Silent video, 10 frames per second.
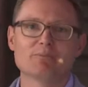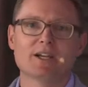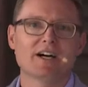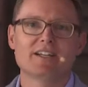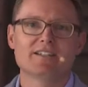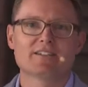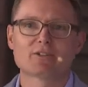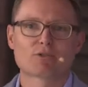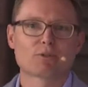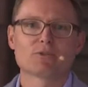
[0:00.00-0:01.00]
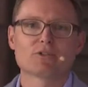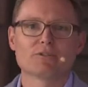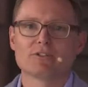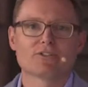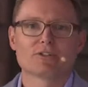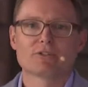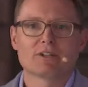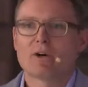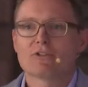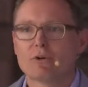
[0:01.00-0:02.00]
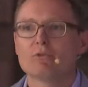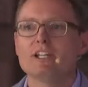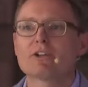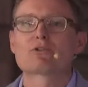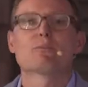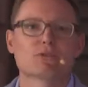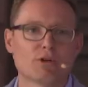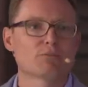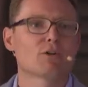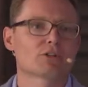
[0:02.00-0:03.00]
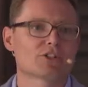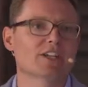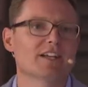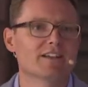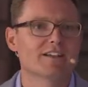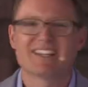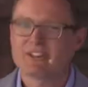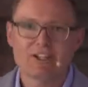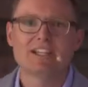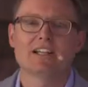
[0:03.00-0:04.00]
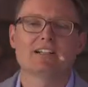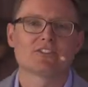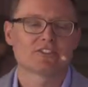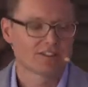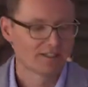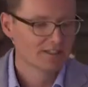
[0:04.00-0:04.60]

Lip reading: behind crypto. So there was only crypto on blockchain, nothing else.